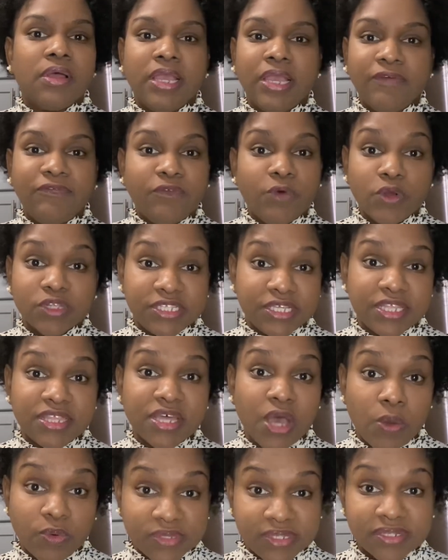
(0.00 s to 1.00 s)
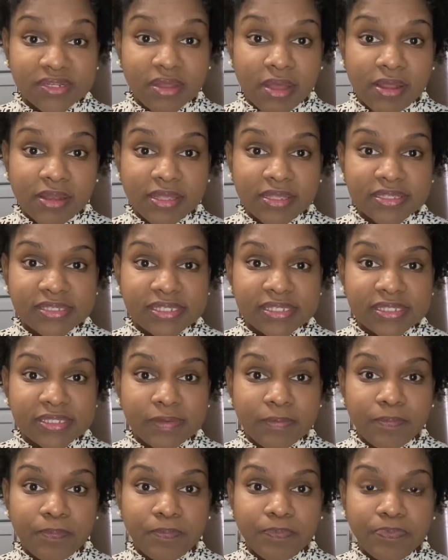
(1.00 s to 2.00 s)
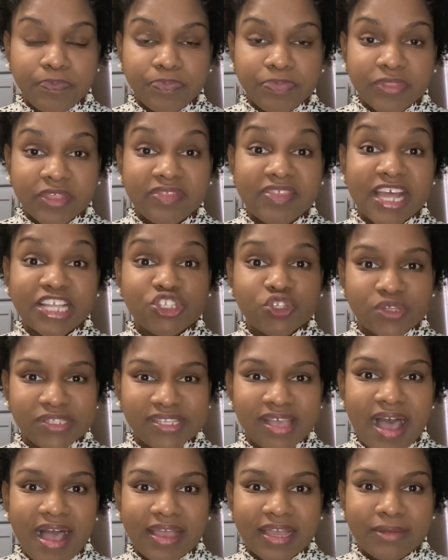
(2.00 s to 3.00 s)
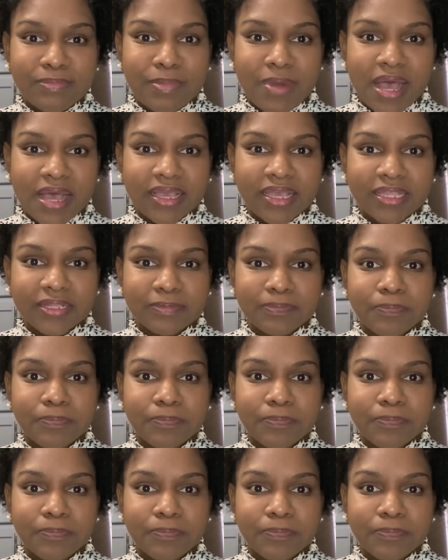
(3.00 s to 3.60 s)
$40,000. That's your target market.